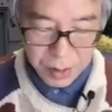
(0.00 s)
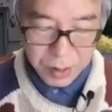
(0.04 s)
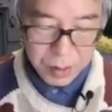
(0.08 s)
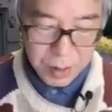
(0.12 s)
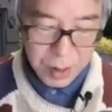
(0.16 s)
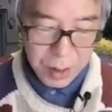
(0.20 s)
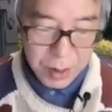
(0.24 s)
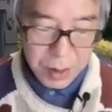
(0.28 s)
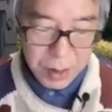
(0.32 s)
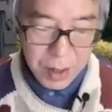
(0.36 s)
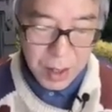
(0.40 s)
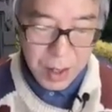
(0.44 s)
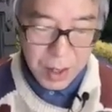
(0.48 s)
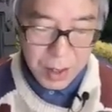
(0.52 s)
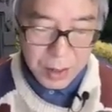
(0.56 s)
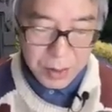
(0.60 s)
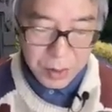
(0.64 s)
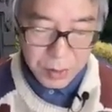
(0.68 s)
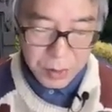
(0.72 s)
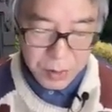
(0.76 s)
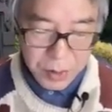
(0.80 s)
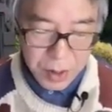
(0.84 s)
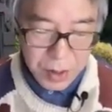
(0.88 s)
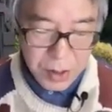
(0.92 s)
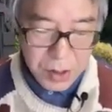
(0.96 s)
Okay,
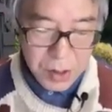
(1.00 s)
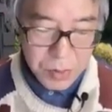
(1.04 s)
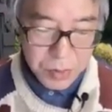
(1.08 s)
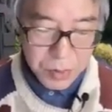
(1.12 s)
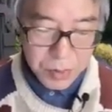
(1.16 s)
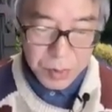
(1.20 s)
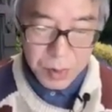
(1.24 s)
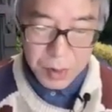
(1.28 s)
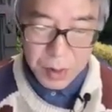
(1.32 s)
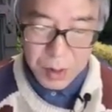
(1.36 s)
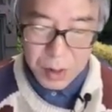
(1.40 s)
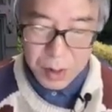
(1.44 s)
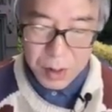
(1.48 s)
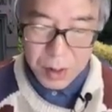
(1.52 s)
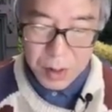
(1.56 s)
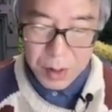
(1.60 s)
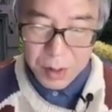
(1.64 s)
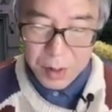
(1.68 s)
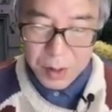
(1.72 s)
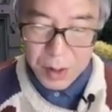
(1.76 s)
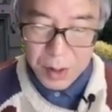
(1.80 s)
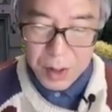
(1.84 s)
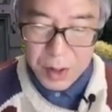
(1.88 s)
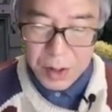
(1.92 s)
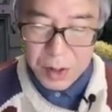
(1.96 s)
so
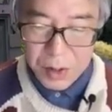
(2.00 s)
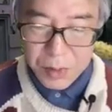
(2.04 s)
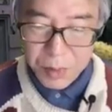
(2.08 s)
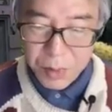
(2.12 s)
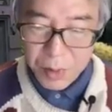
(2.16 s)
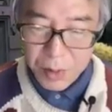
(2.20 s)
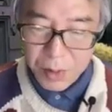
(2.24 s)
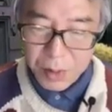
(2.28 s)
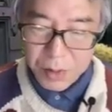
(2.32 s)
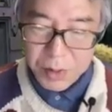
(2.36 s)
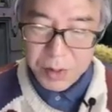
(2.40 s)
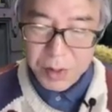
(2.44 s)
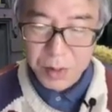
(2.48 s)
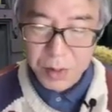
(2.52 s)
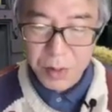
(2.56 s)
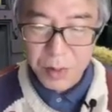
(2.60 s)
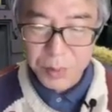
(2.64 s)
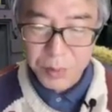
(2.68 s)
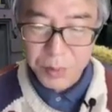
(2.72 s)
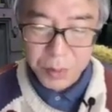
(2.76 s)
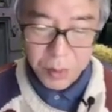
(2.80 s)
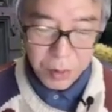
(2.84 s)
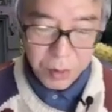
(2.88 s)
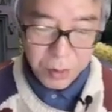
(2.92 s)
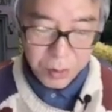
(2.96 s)
these were sort of
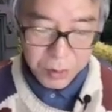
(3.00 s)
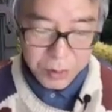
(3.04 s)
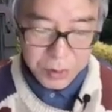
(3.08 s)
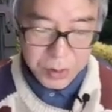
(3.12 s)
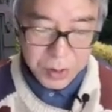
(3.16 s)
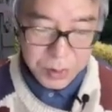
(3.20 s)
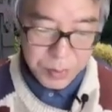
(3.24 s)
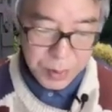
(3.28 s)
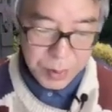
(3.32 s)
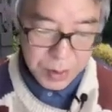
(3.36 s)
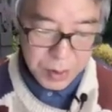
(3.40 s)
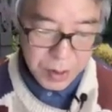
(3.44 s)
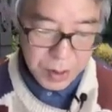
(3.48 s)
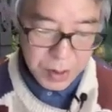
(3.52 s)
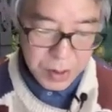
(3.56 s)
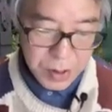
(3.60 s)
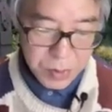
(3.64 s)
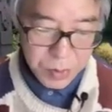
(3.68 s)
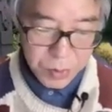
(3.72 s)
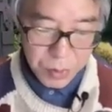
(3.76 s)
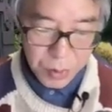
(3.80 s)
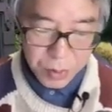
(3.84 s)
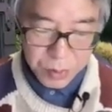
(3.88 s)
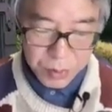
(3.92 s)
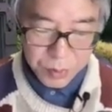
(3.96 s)
goals, but this
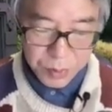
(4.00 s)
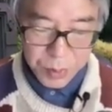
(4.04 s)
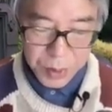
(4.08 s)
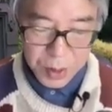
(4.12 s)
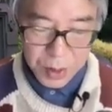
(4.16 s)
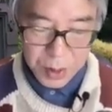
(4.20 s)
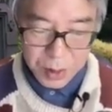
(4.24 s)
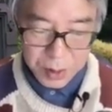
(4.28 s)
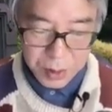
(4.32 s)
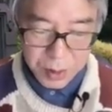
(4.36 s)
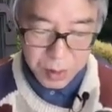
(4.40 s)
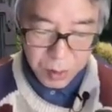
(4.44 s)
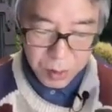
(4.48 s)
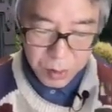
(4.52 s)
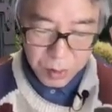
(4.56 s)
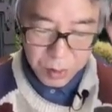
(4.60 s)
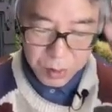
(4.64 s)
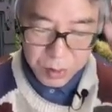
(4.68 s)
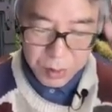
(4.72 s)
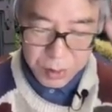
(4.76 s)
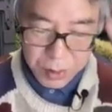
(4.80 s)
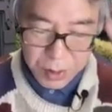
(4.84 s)
won't be a goal.